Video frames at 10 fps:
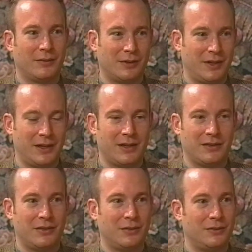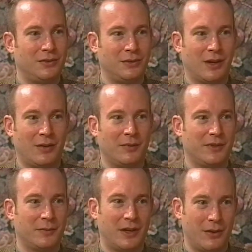I've already gotten to do two
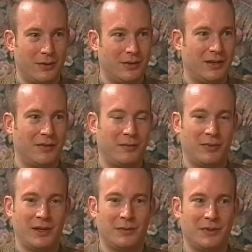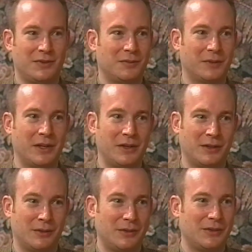albums of my own, and I've played with some of my
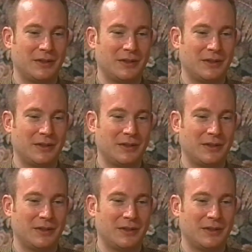heroes.